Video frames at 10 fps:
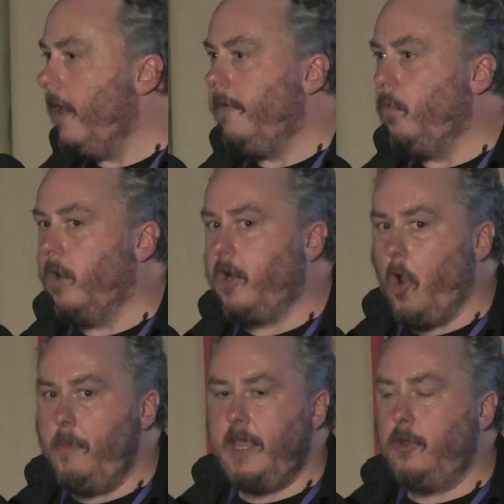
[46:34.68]
We're
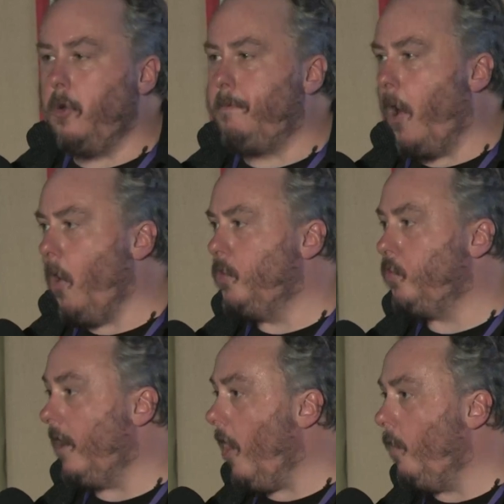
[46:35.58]
coming into
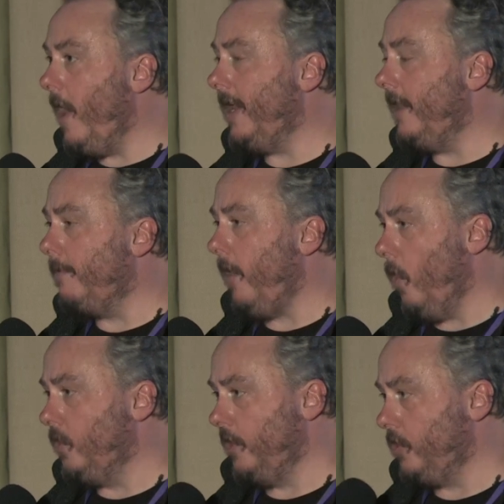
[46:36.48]
we're already in the
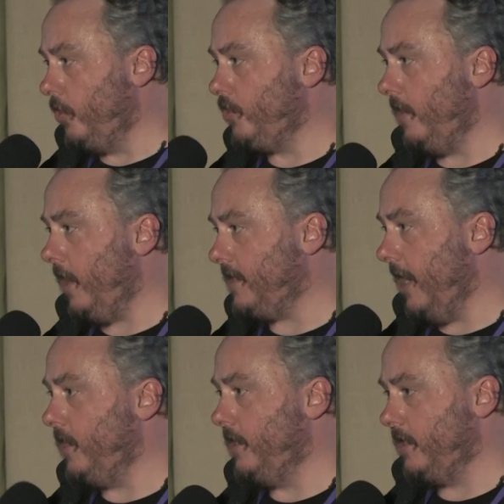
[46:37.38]

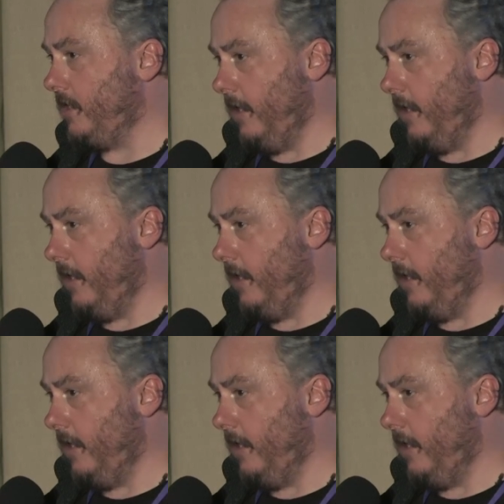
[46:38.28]
post-industrialization